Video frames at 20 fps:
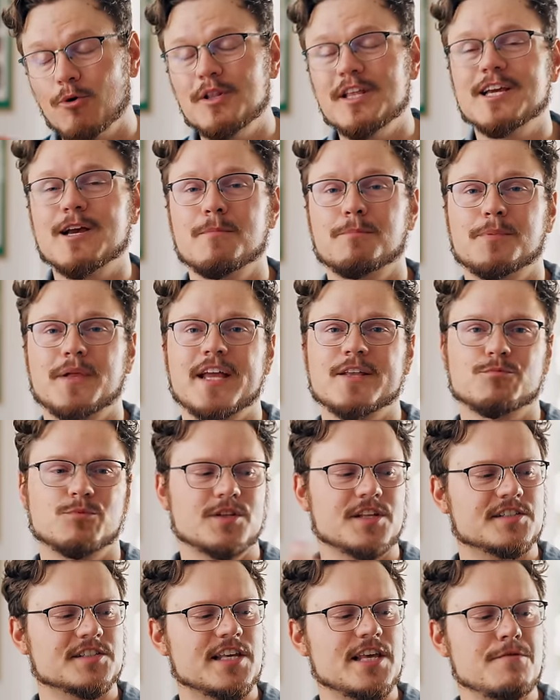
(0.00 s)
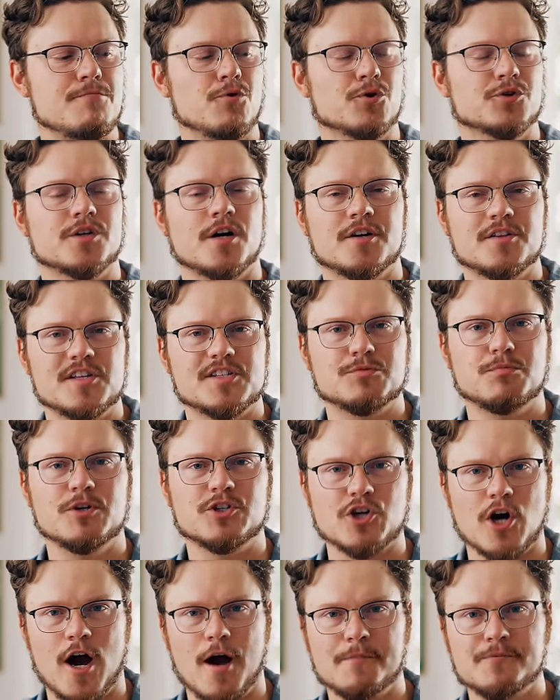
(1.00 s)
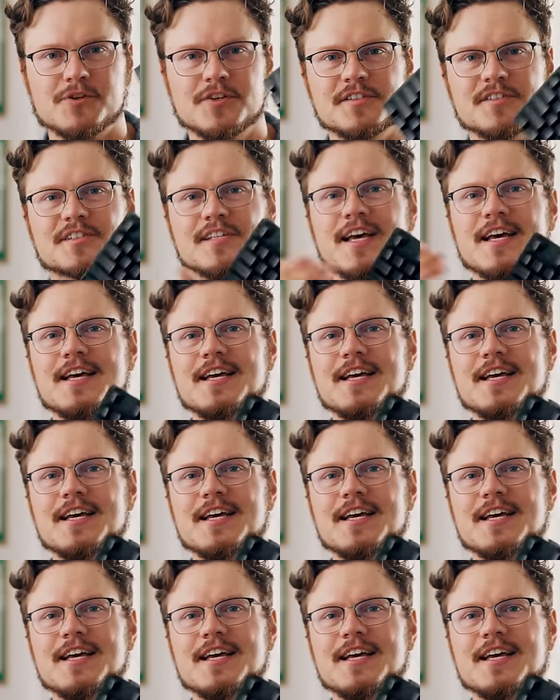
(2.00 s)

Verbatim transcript: only complaint with this keyboard are the switch options.